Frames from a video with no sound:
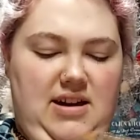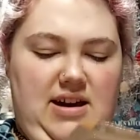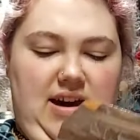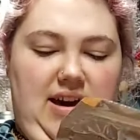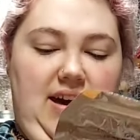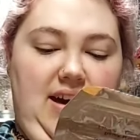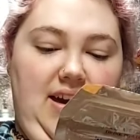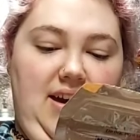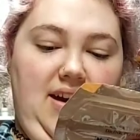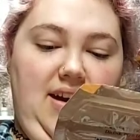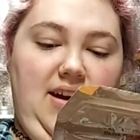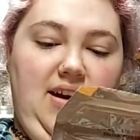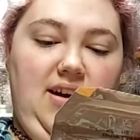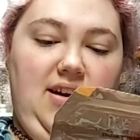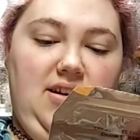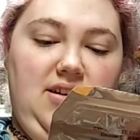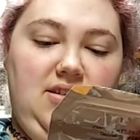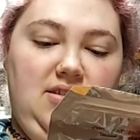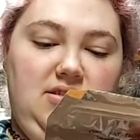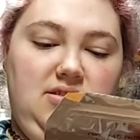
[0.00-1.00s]

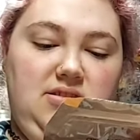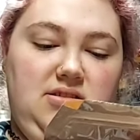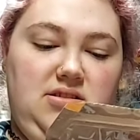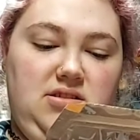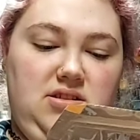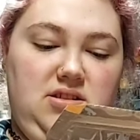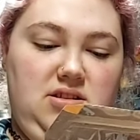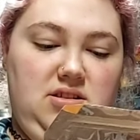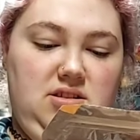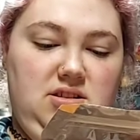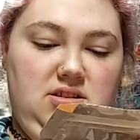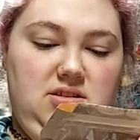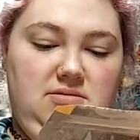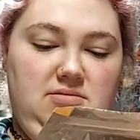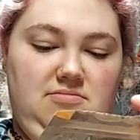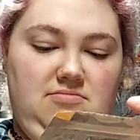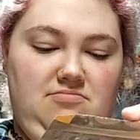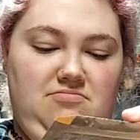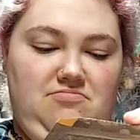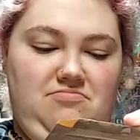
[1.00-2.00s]
and
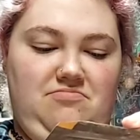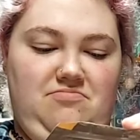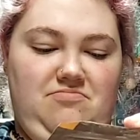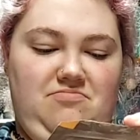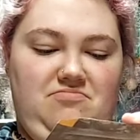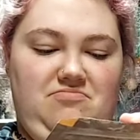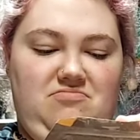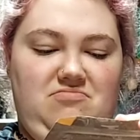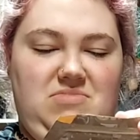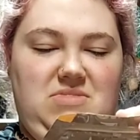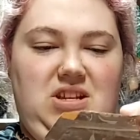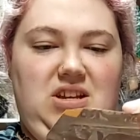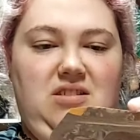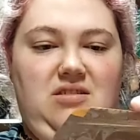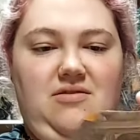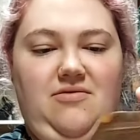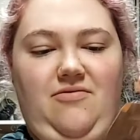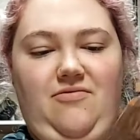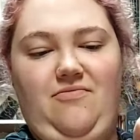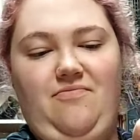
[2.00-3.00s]

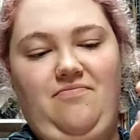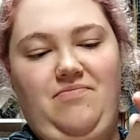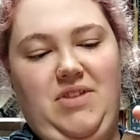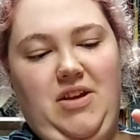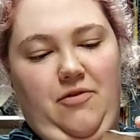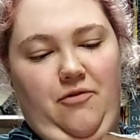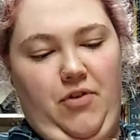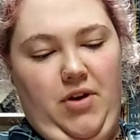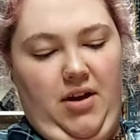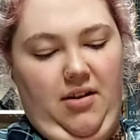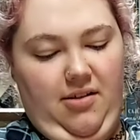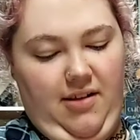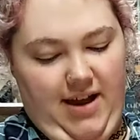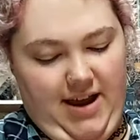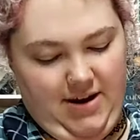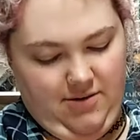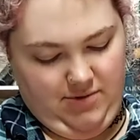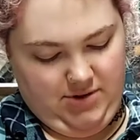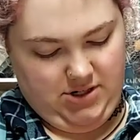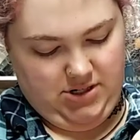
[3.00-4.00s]
to the fill
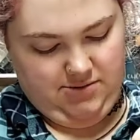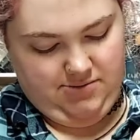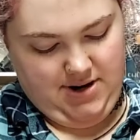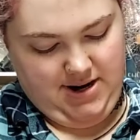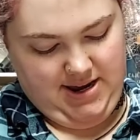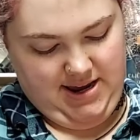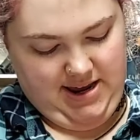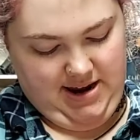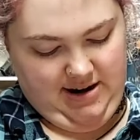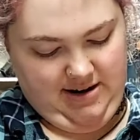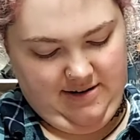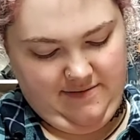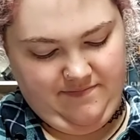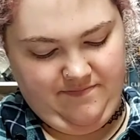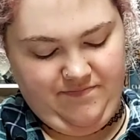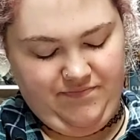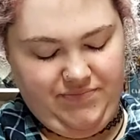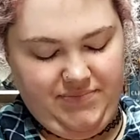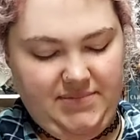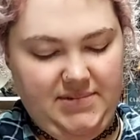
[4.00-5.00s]
line, which is right here,
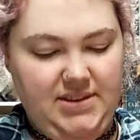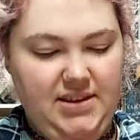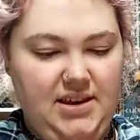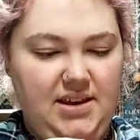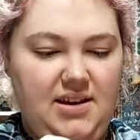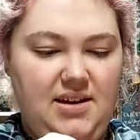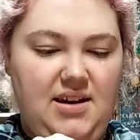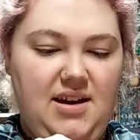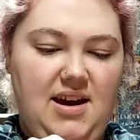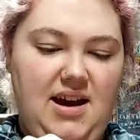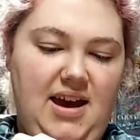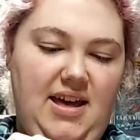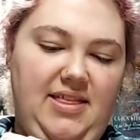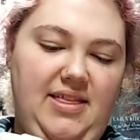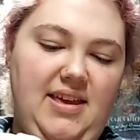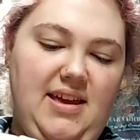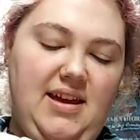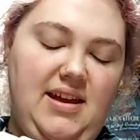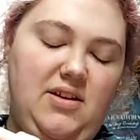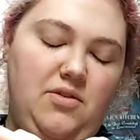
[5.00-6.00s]

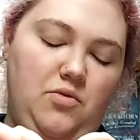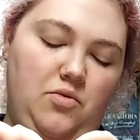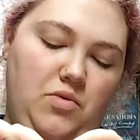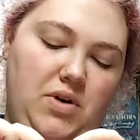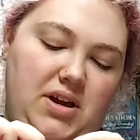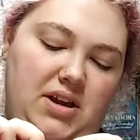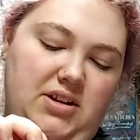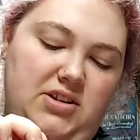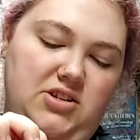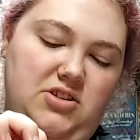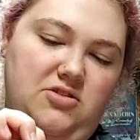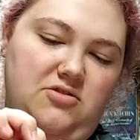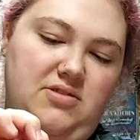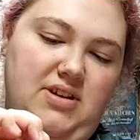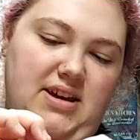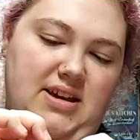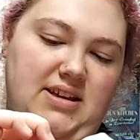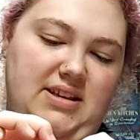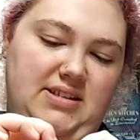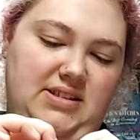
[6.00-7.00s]
and then what you do
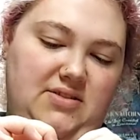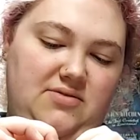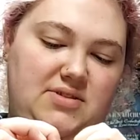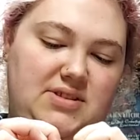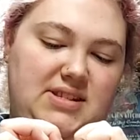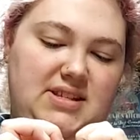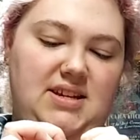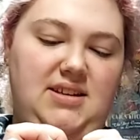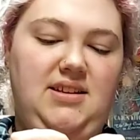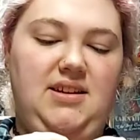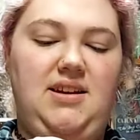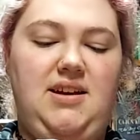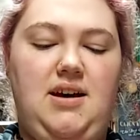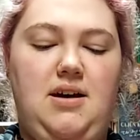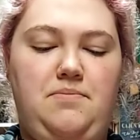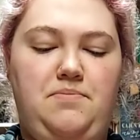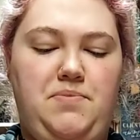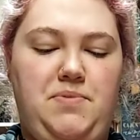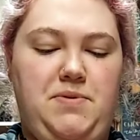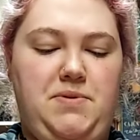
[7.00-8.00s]
is you seal it
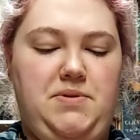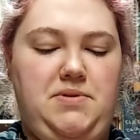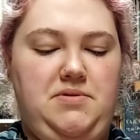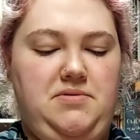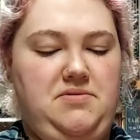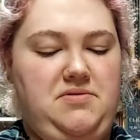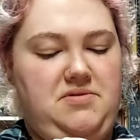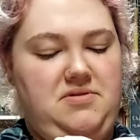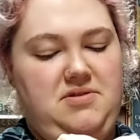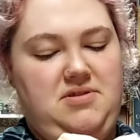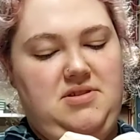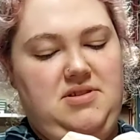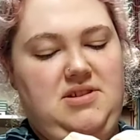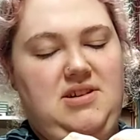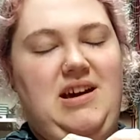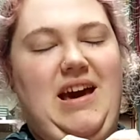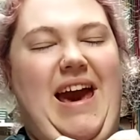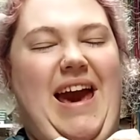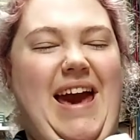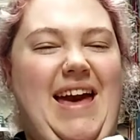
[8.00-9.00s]
up
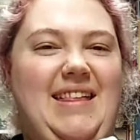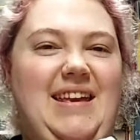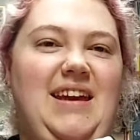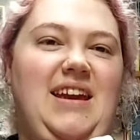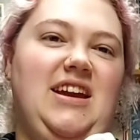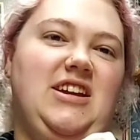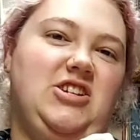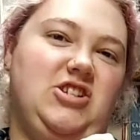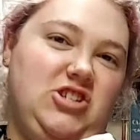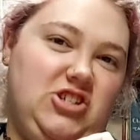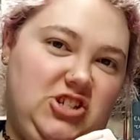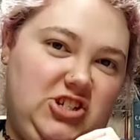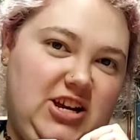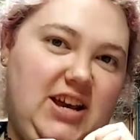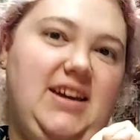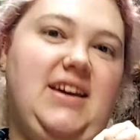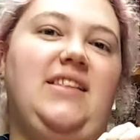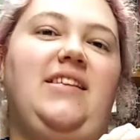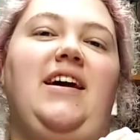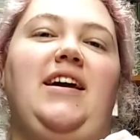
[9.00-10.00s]
and then you
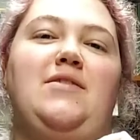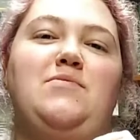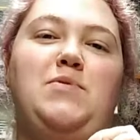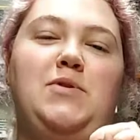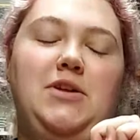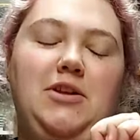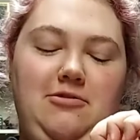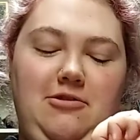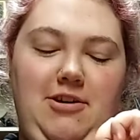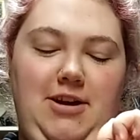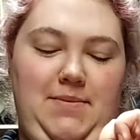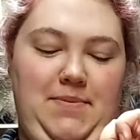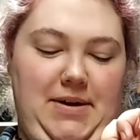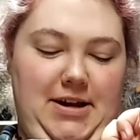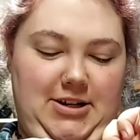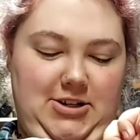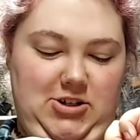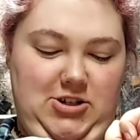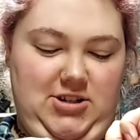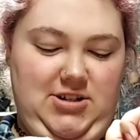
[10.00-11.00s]
shake it like a Polaroid
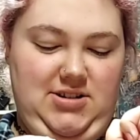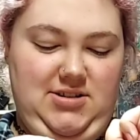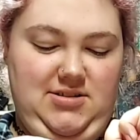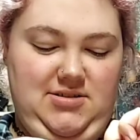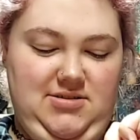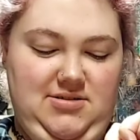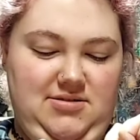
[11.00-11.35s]
picture.